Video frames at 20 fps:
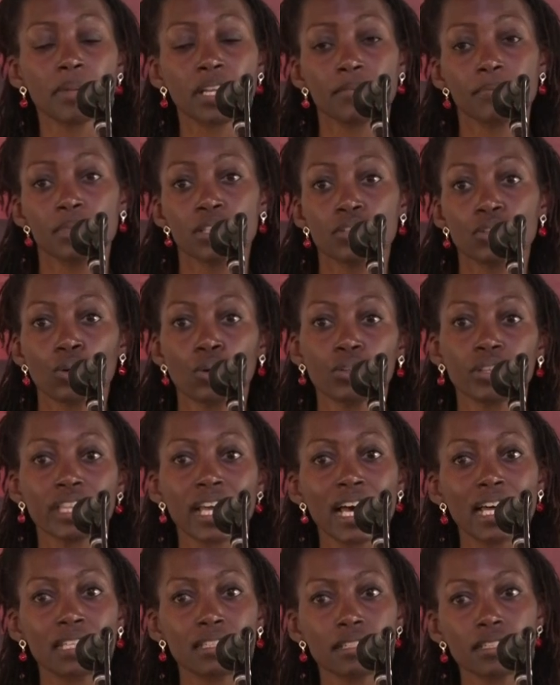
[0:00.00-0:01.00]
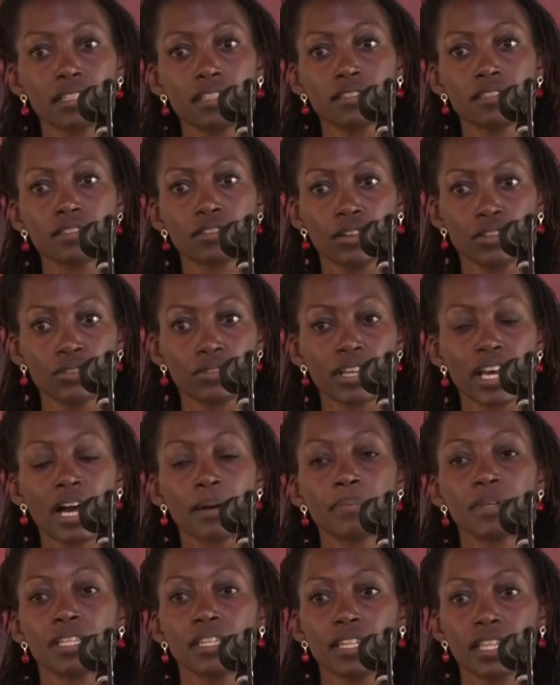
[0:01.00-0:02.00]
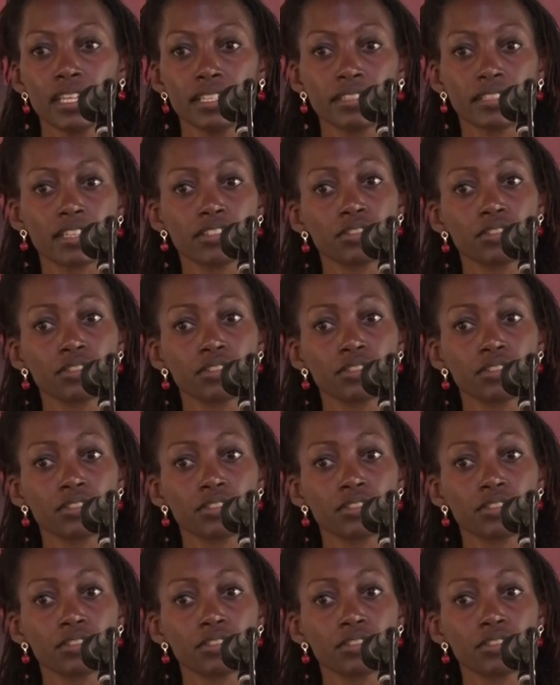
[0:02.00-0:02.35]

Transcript: but I've been told that is going to happen later.